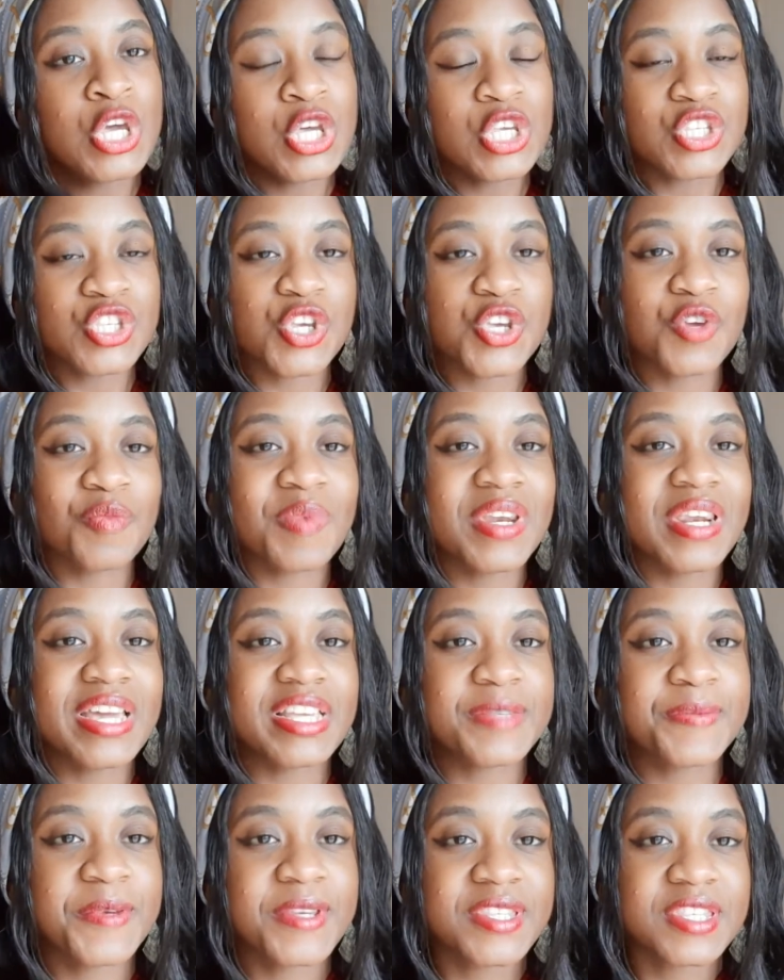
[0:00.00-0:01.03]
So you've been
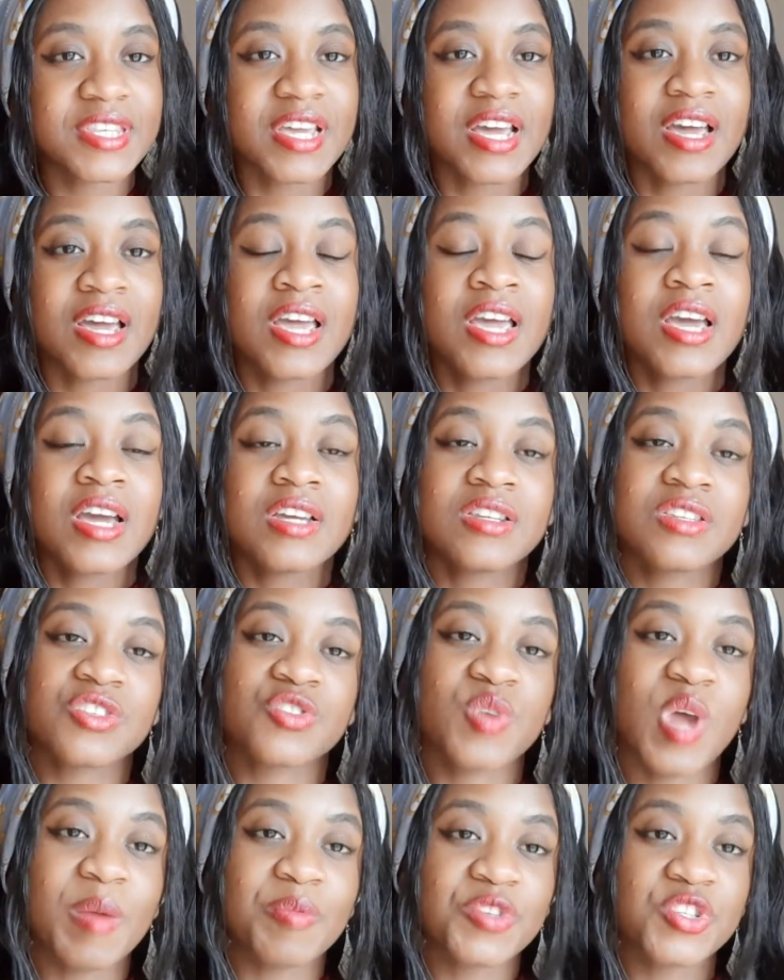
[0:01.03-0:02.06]
experiencing a
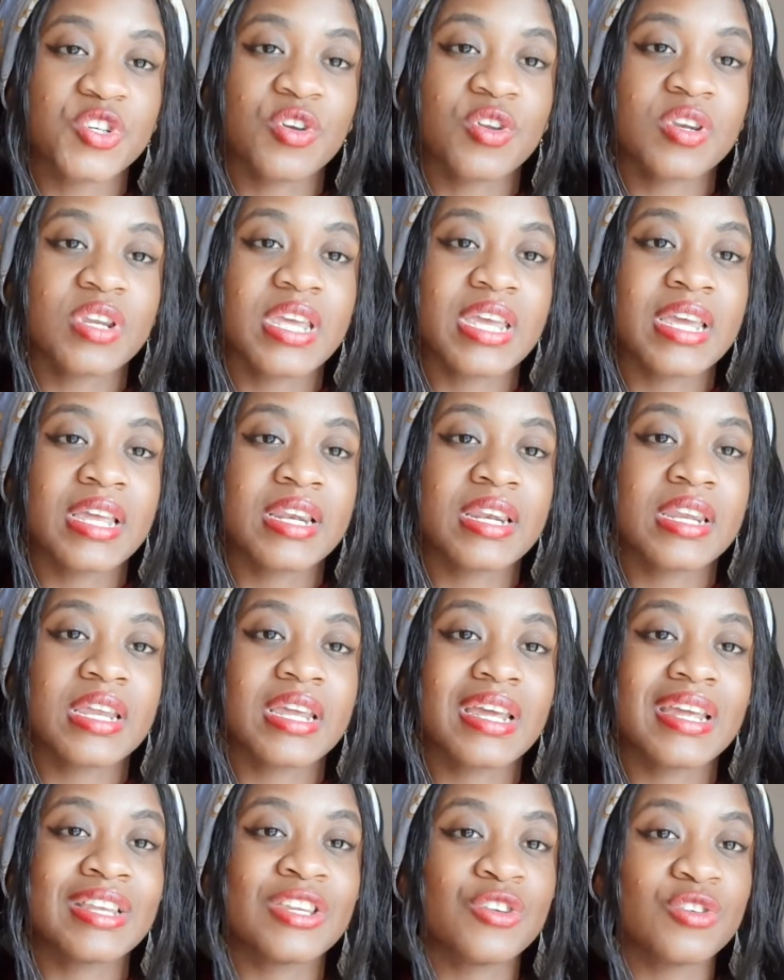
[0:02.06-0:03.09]
disruption in
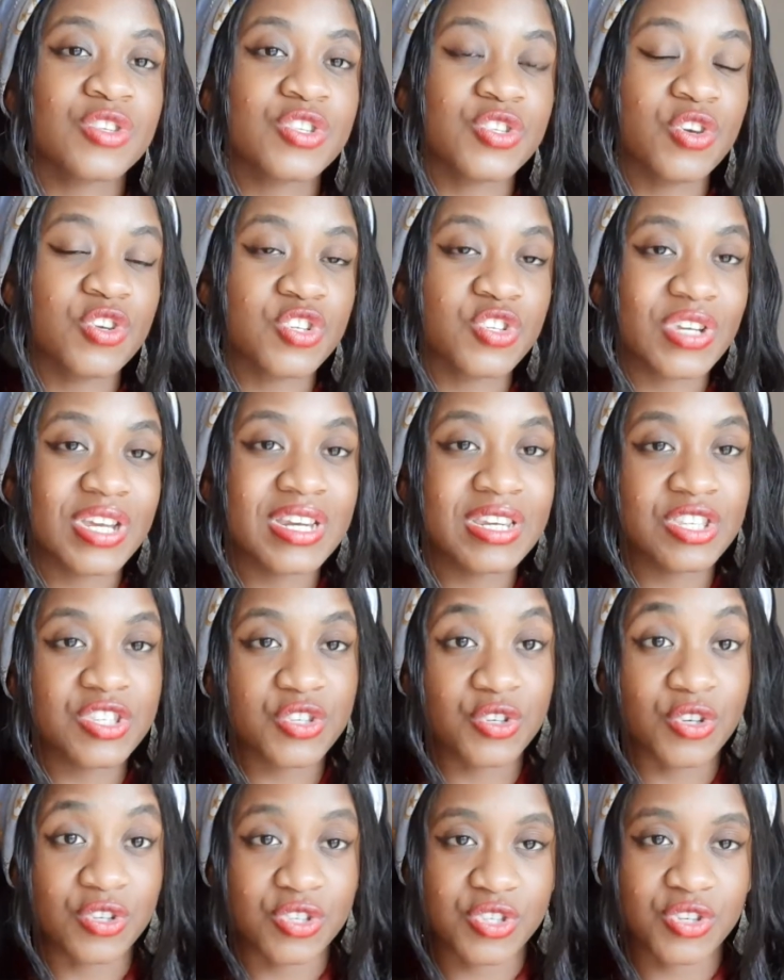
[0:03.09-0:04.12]
your
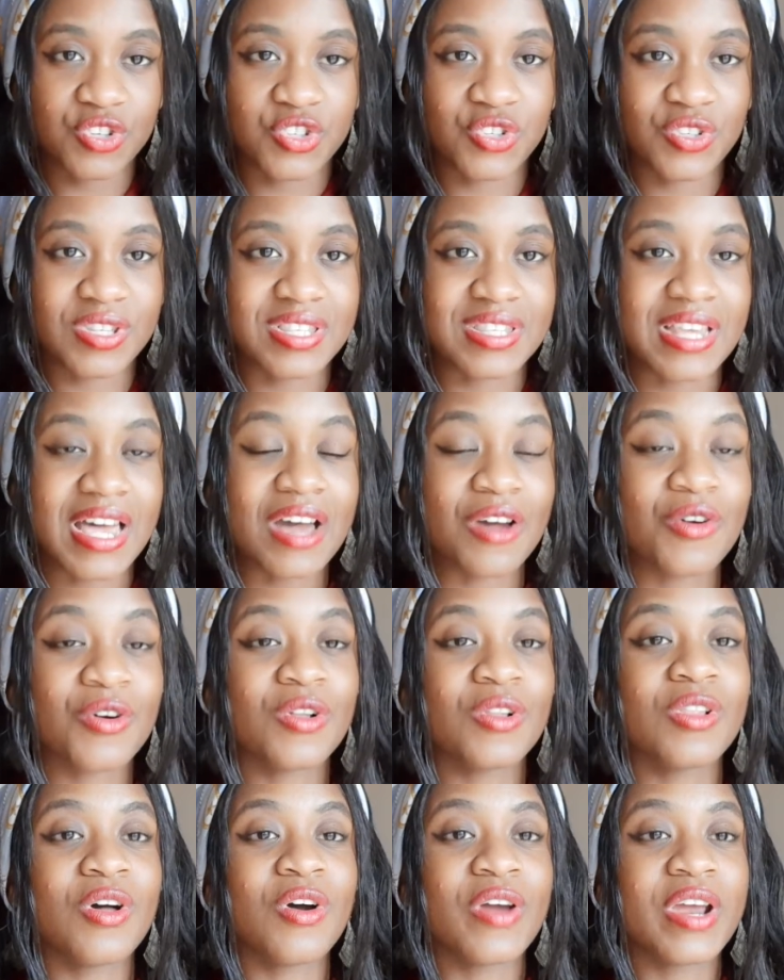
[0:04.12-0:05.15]
your social
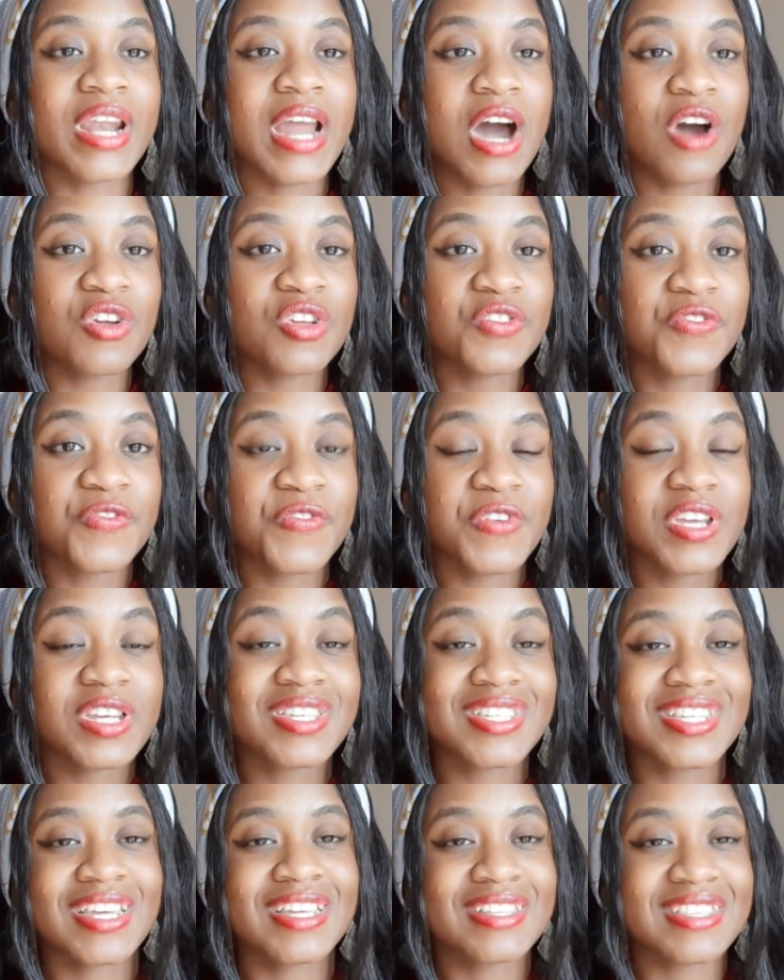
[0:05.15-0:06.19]
circle, or in how you
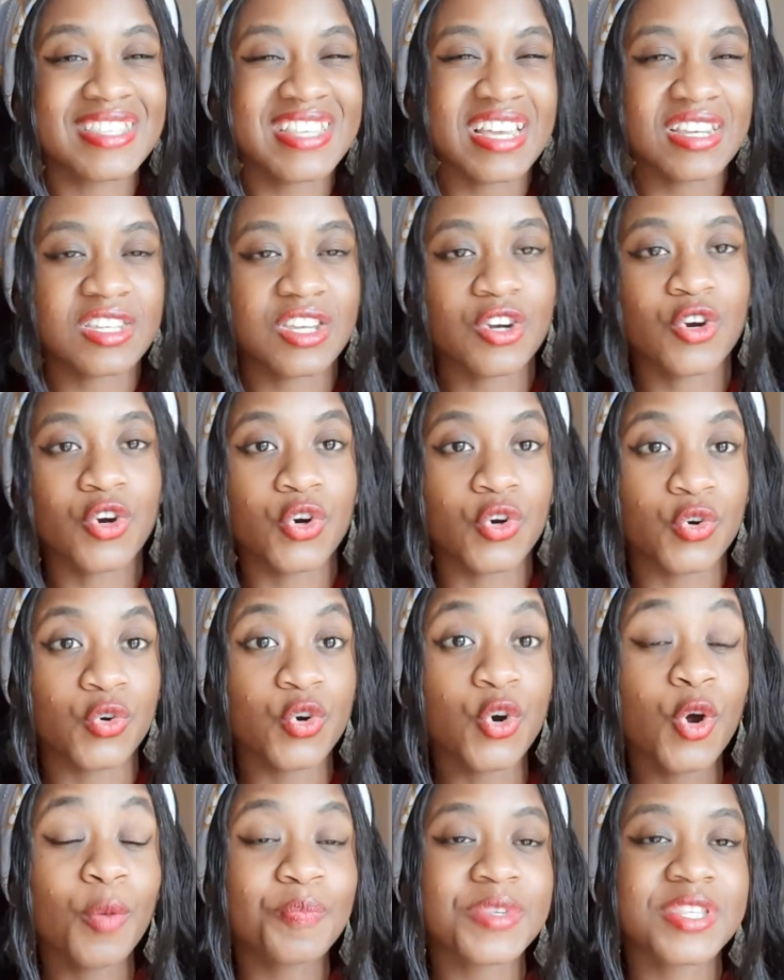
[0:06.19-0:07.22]
fit in certain
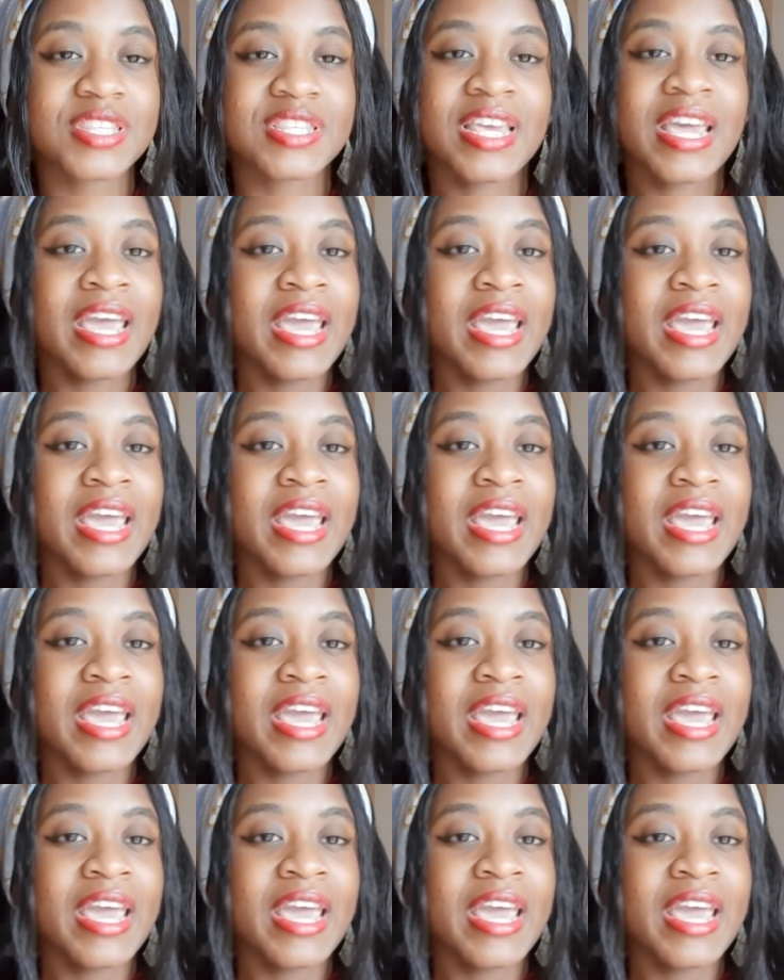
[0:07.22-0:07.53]
groups.